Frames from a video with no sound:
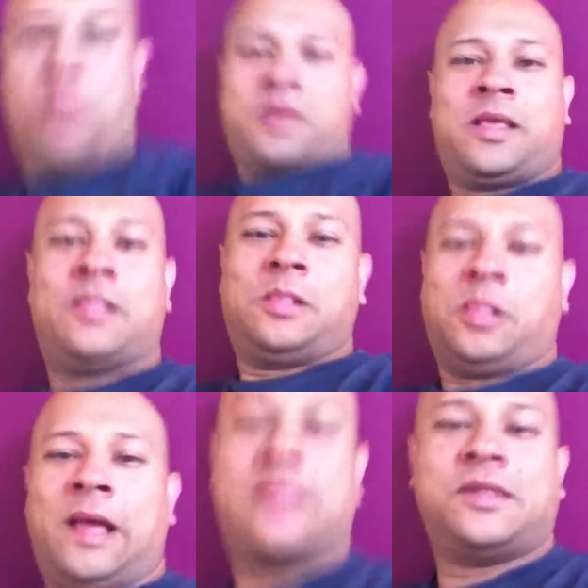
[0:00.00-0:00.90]
being
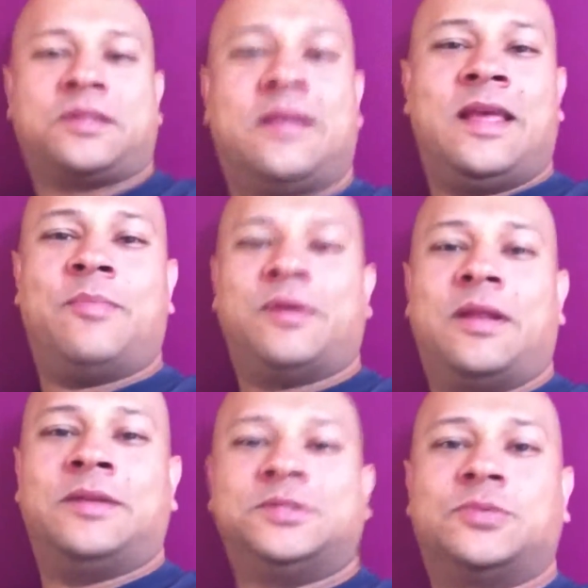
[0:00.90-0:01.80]
like this today,
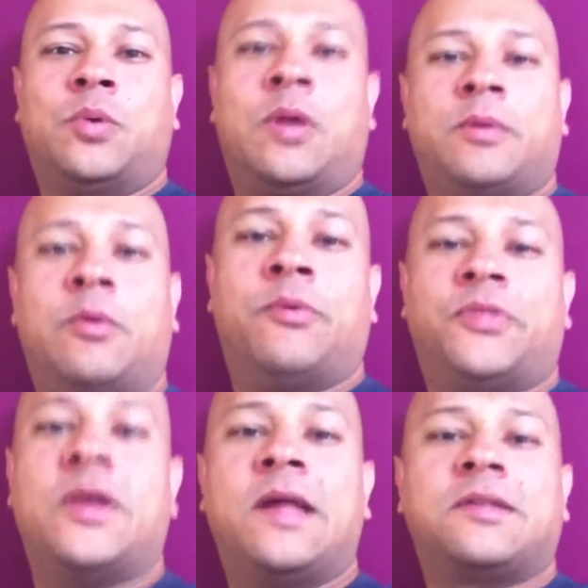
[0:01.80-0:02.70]
but I just want to be real
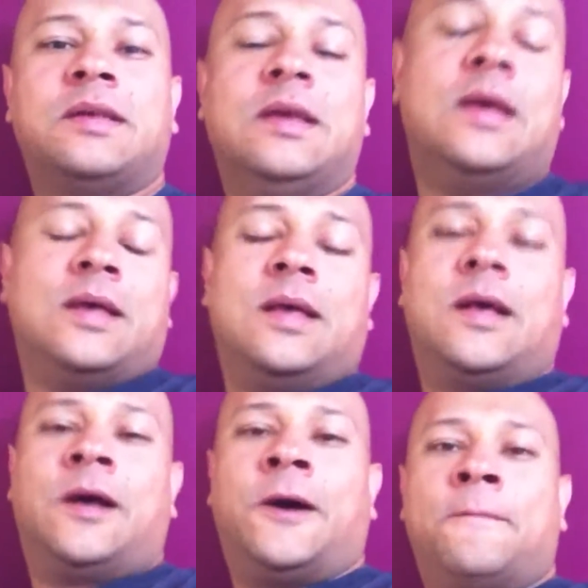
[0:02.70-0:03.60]
with you guys.
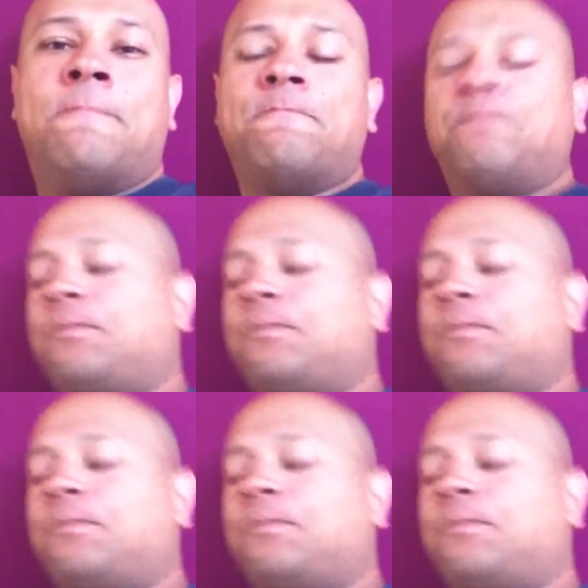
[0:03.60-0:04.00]
Um,